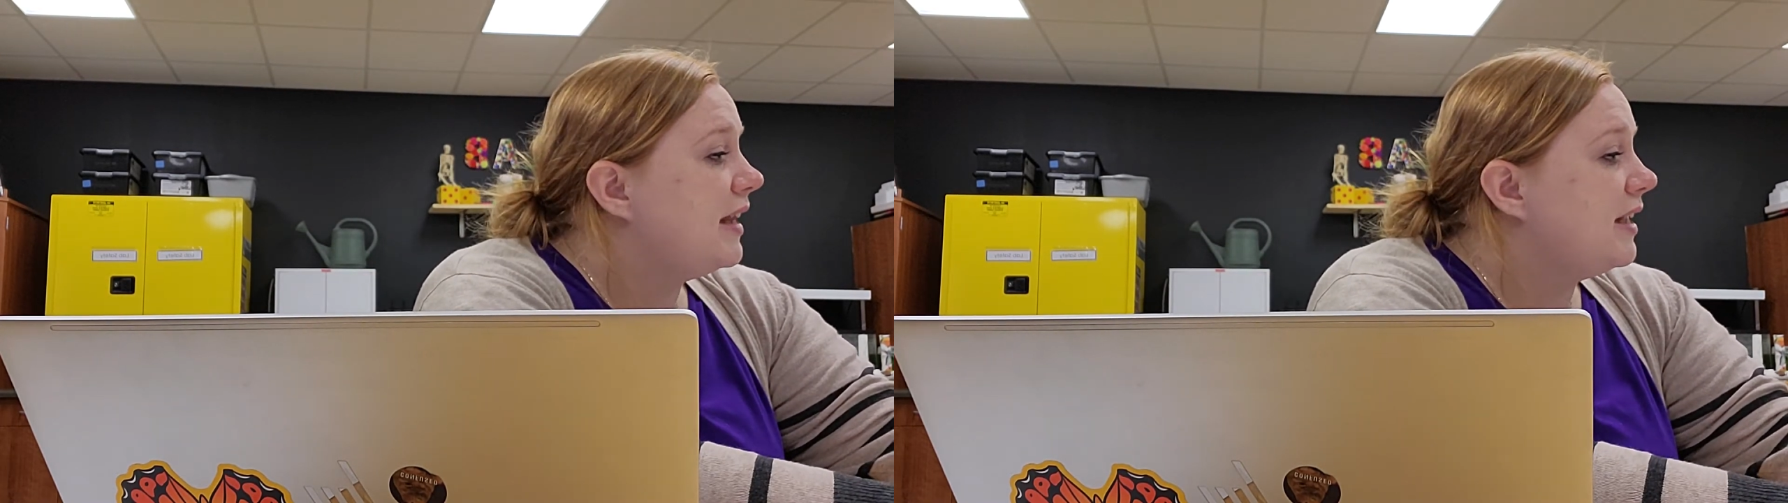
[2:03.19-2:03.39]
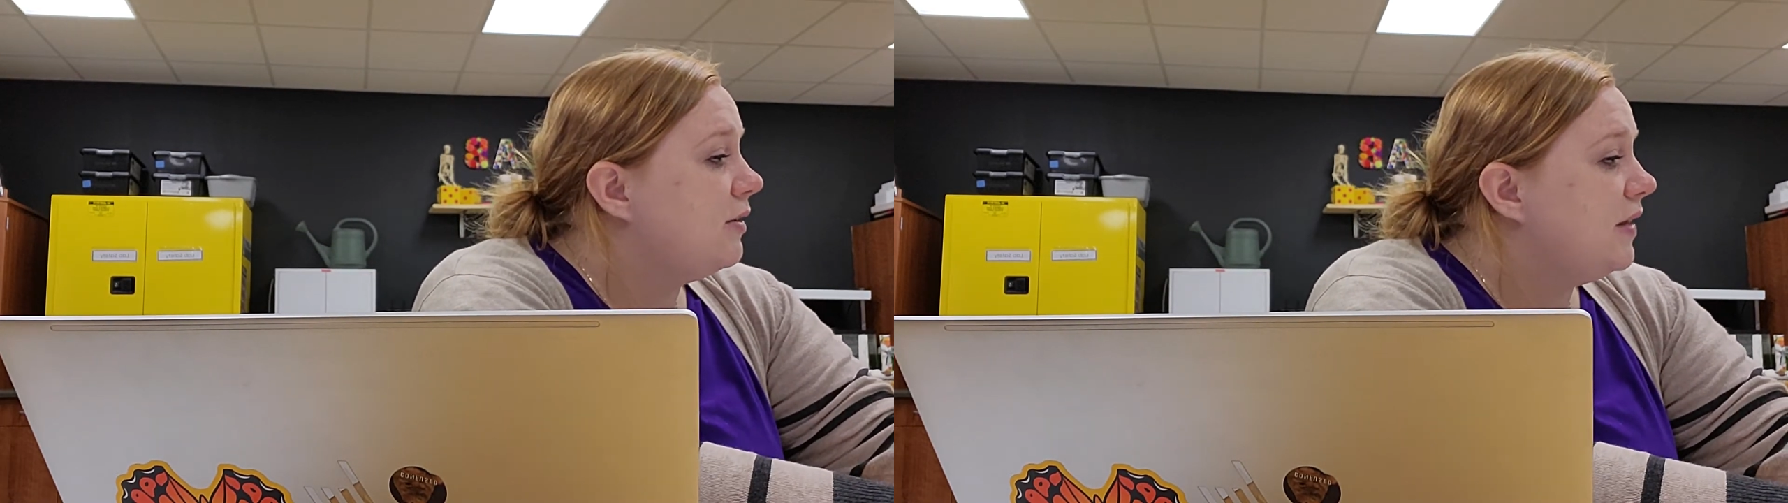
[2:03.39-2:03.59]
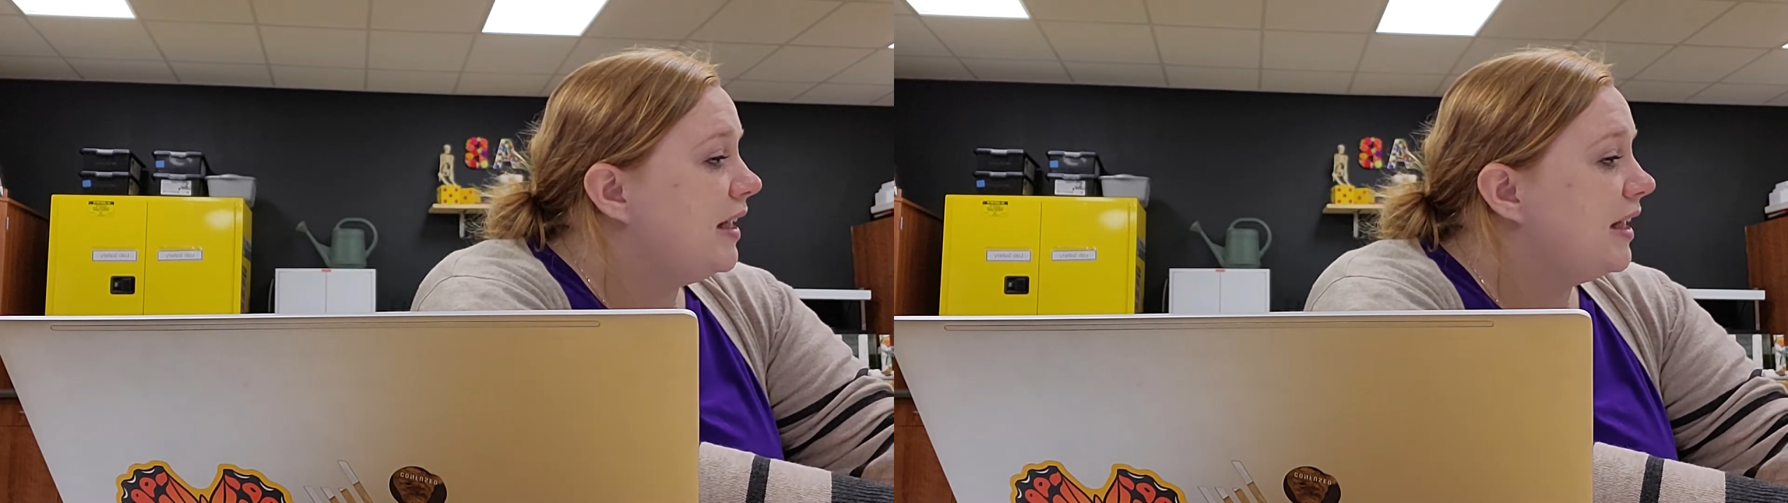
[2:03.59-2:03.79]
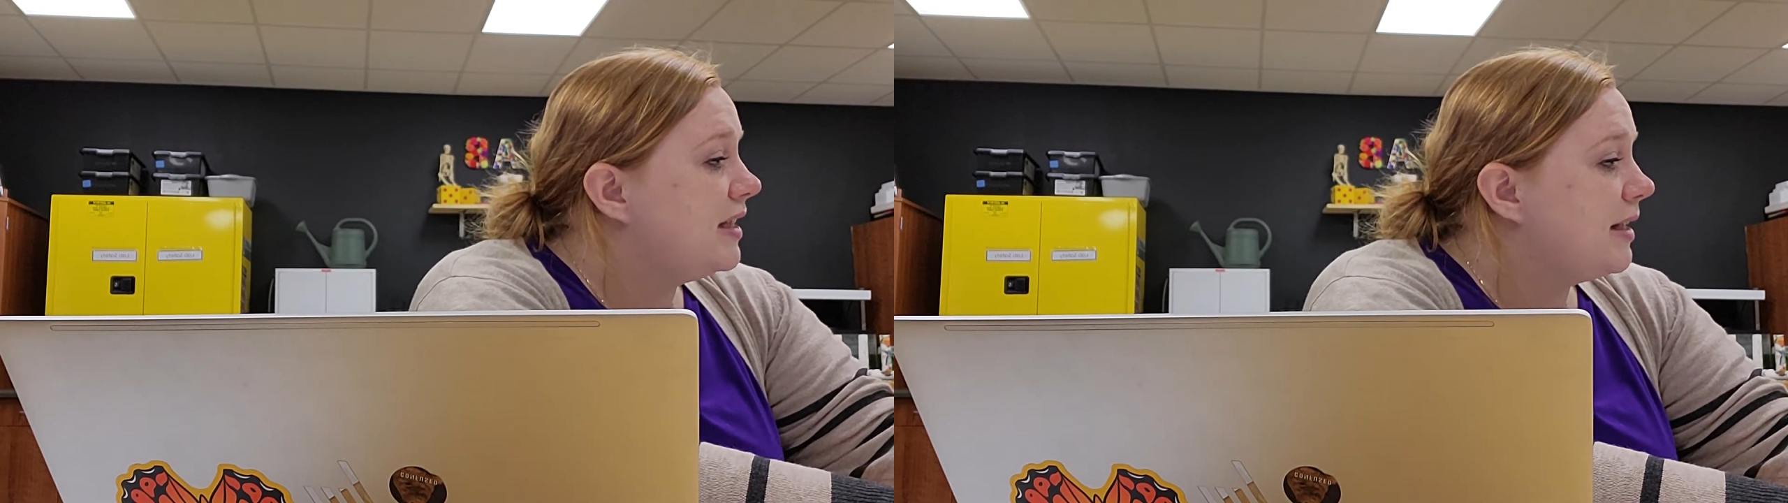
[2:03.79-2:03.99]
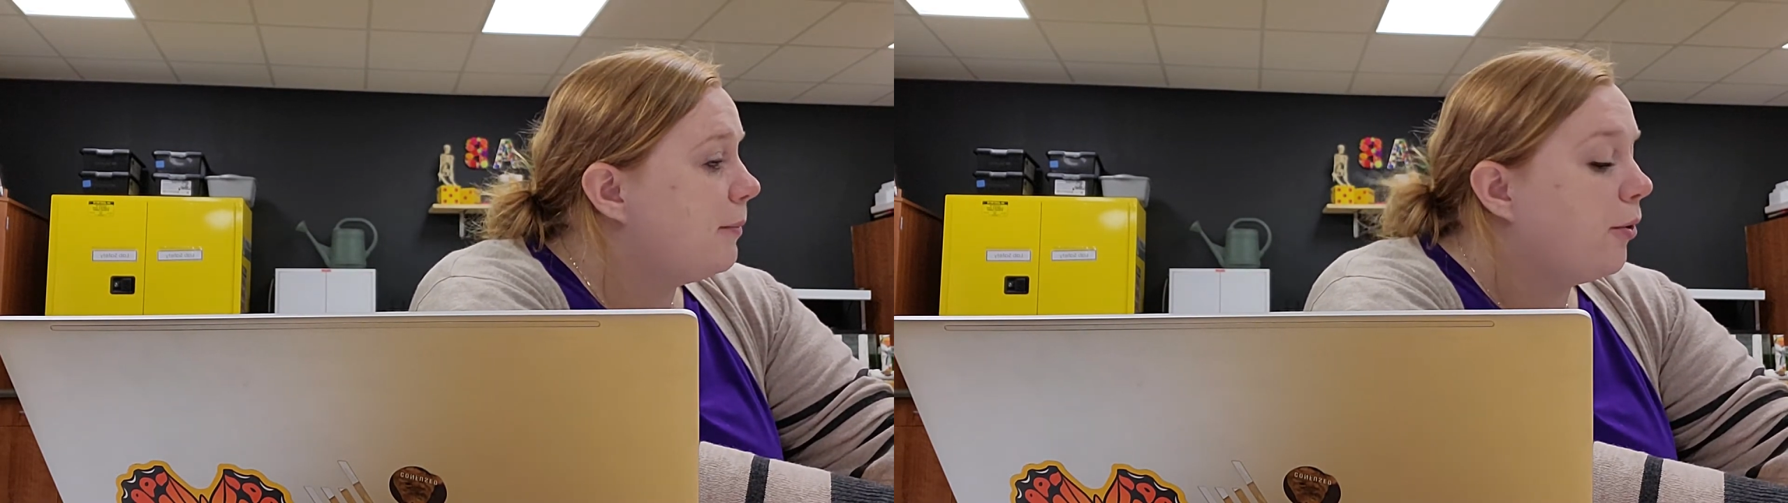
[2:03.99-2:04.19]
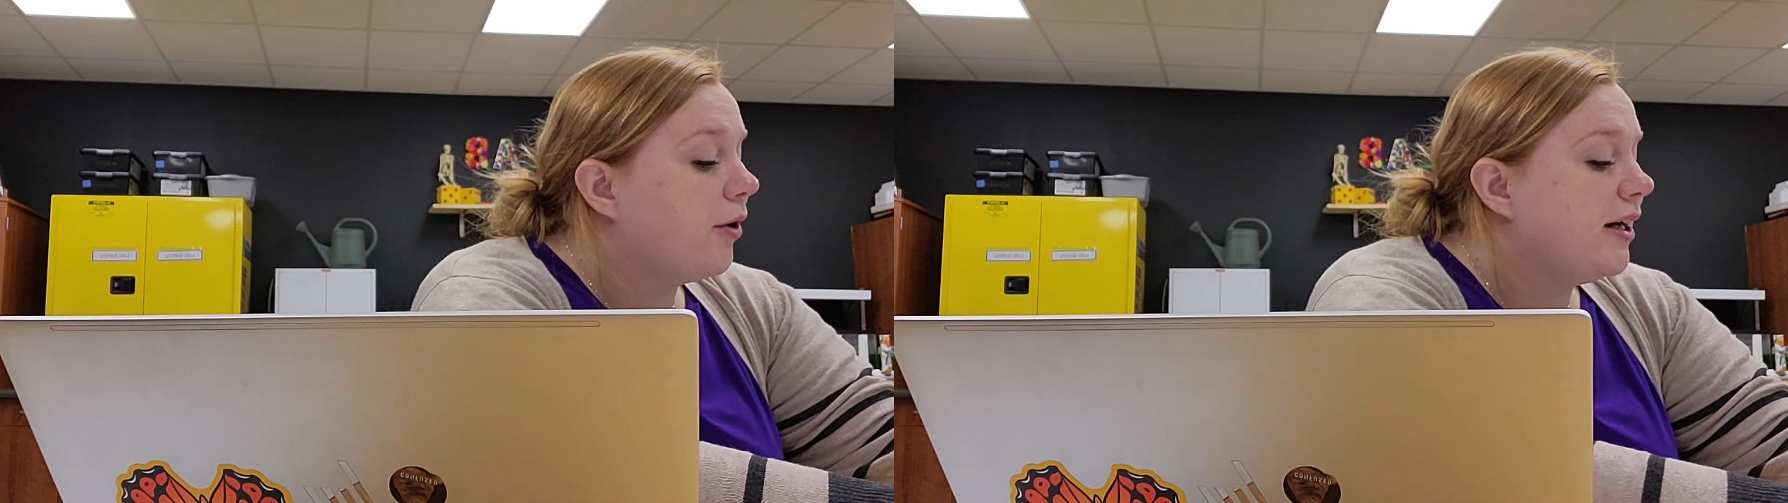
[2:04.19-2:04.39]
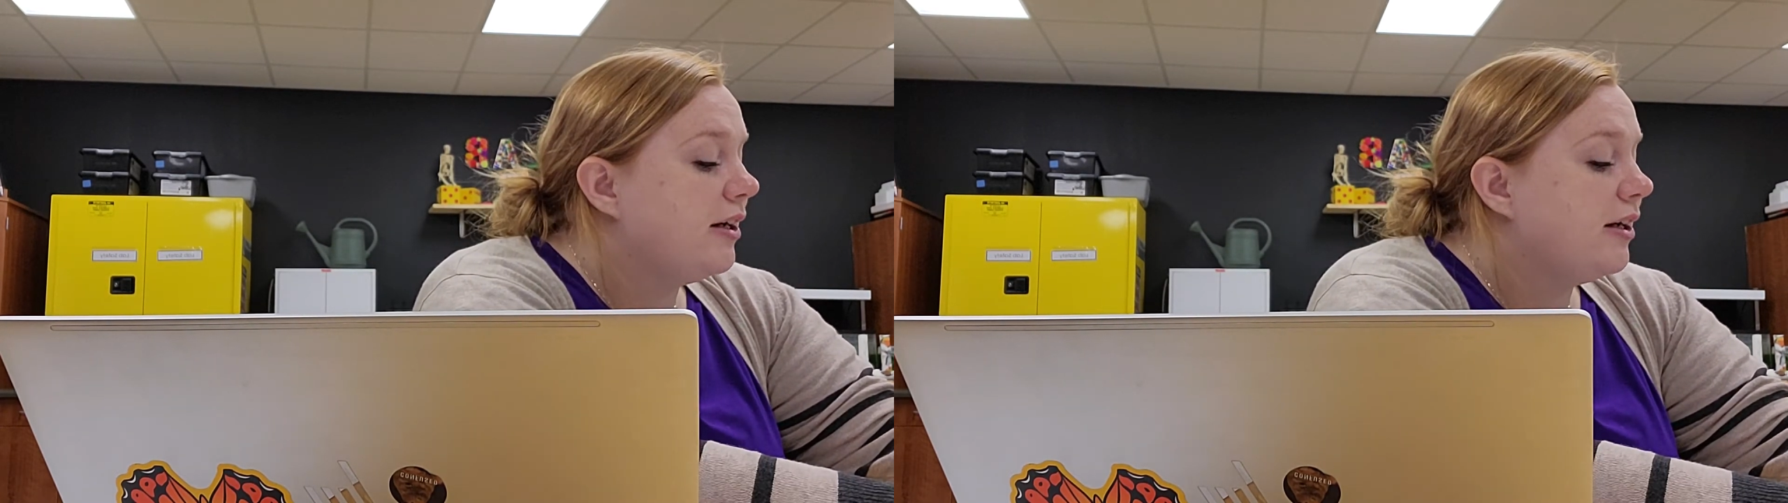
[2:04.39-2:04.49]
that you think is important,